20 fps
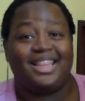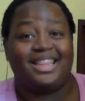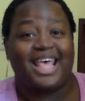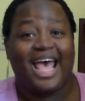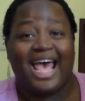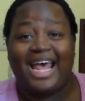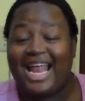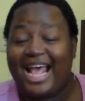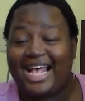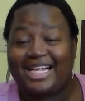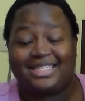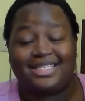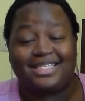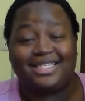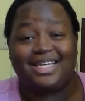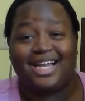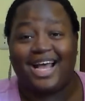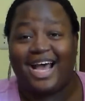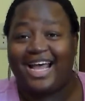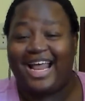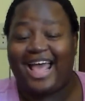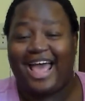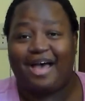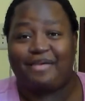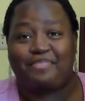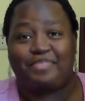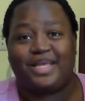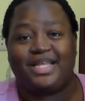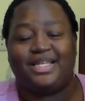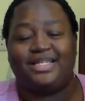that has not
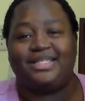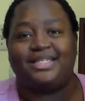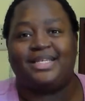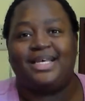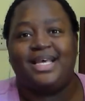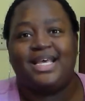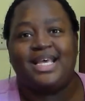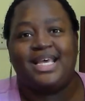happened,